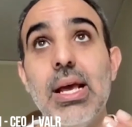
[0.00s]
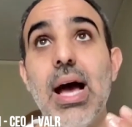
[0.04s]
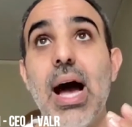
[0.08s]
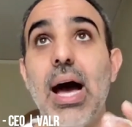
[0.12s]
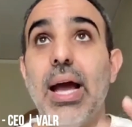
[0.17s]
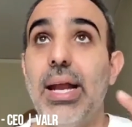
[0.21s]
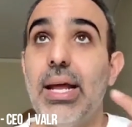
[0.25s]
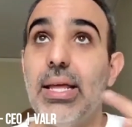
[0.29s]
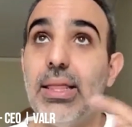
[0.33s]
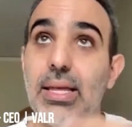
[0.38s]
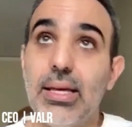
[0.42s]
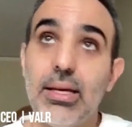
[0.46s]

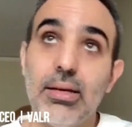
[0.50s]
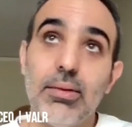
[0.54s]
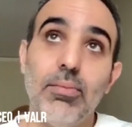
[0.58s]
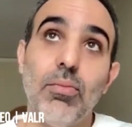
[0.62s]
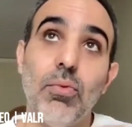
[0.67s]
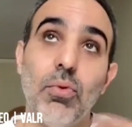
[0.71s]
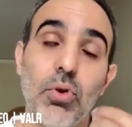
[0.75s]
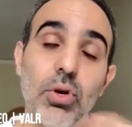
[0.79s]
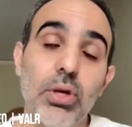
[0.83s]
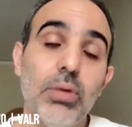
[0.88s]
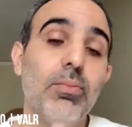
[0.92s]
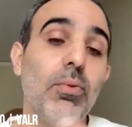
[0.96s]
And I think
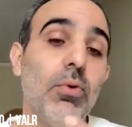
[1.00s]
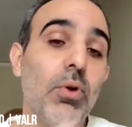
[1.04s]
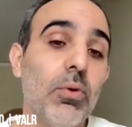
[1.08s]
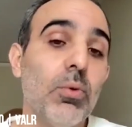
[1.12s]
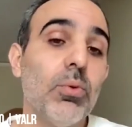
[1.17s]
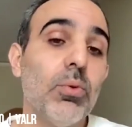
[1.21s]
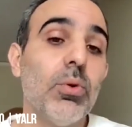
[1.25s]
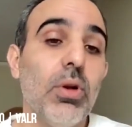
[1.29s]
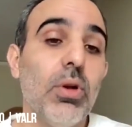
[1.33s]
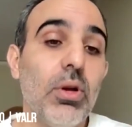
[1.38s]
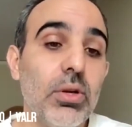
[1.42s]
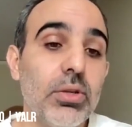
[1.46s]
more and more
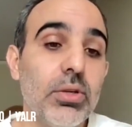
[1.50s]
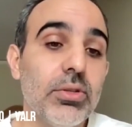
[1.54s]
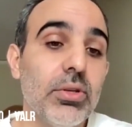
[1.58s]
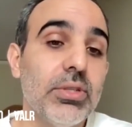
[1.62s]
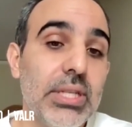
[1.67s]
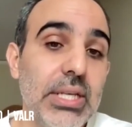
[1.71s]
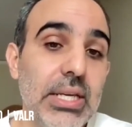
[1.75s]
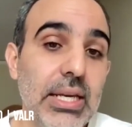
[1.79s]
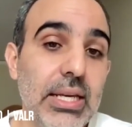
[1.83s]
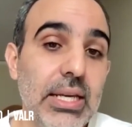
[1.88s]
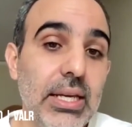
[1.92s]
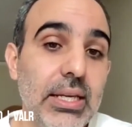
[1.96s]
we'll also
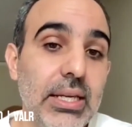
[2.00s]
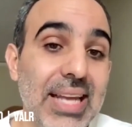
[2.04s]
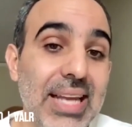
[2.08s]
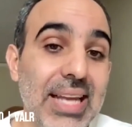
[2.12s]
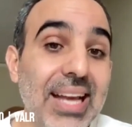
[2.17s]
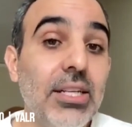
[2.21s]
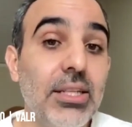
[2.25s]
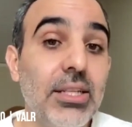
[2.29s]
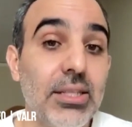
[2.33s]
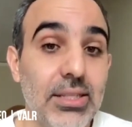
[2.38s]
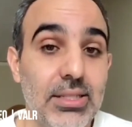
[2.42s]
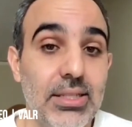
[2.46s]
see
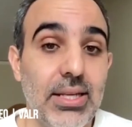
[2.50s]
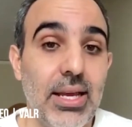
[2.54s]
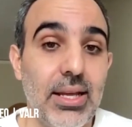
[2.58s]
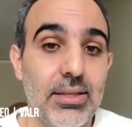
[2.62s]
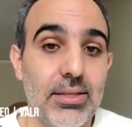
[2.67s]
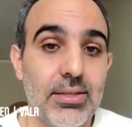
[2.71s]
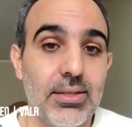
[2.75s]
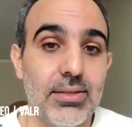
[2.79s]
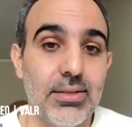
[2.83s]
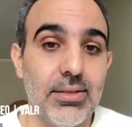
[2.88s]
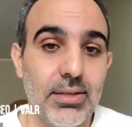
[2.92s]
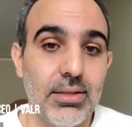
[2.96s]
nation
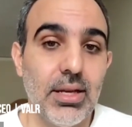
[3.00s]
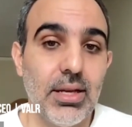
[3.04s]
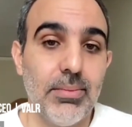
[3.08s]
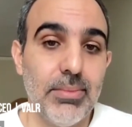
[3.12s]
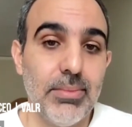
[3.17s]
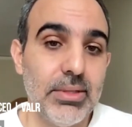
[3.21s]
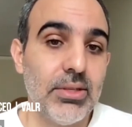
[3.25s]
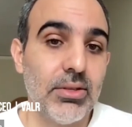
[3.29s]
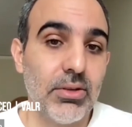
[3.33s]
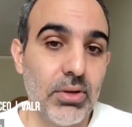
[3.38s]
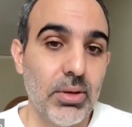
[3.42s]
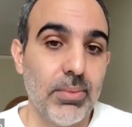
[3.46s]
states come
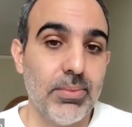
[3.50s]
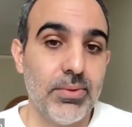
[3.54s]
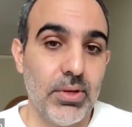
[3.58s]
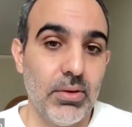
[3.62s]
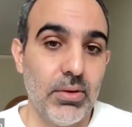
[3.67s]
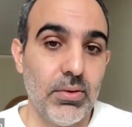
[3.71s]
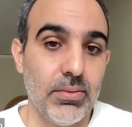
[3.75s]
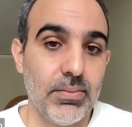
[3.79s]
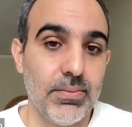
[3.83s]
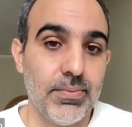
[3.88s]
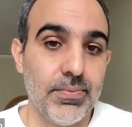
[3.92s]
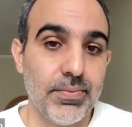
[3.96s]
into crypto,
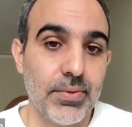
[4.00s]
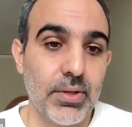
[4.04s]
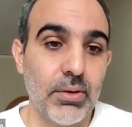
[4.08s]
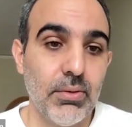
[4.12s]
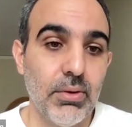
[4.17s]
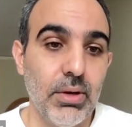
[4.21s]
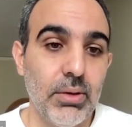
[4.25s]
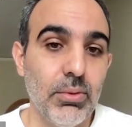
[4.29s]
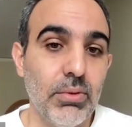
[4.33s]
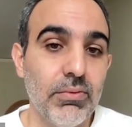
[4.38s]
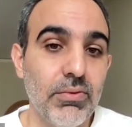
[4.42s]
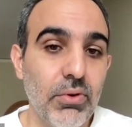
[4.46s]

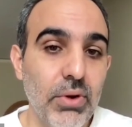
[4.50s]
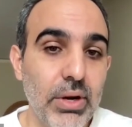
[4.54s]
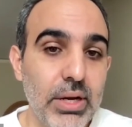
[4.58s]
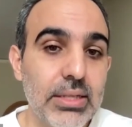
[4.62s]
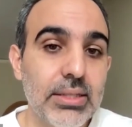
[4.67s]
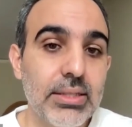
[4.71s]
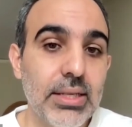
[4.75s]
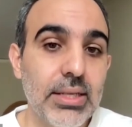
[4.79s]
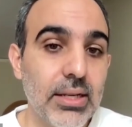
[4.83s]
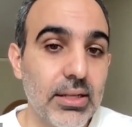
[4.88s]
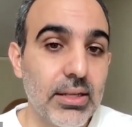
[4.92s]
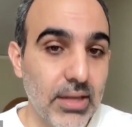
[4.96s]
right? We've already
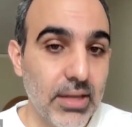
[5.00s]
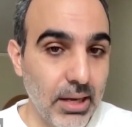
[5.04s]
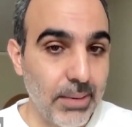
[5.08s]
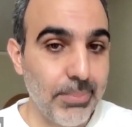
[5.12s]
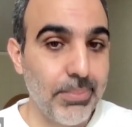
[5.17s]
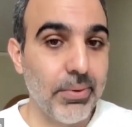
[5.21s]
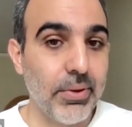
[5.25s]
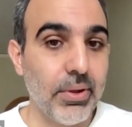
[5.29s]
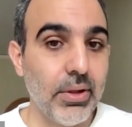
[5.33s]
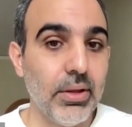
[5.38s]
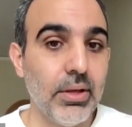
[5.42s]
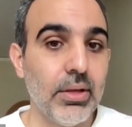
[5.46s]
seen a
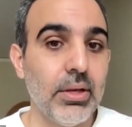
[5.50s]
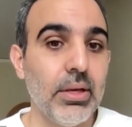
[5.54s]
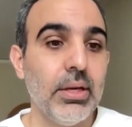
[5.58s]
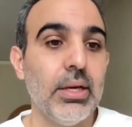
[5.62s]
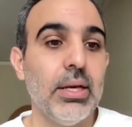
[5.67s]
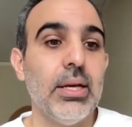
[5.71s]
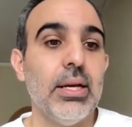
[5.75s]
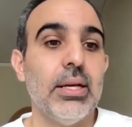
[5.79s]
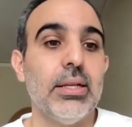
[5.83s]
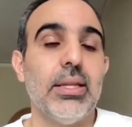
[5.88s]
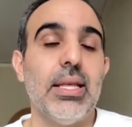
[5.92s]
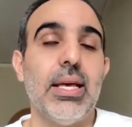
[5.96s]
couple
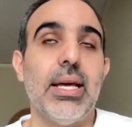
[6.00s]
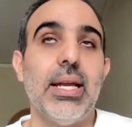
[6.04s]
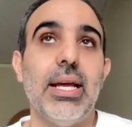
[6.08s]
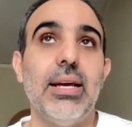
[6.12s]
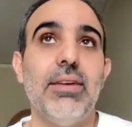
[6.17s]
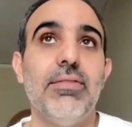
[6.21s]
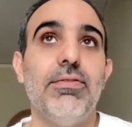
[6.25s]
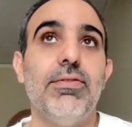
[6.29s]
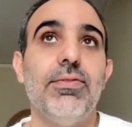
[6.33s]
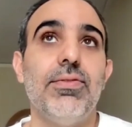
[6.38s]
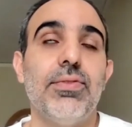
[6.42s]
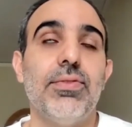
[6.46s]
that
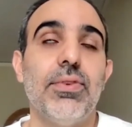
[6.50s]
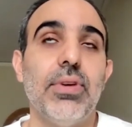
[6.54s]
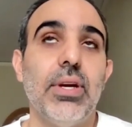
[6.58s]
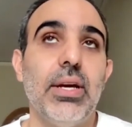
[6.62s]
have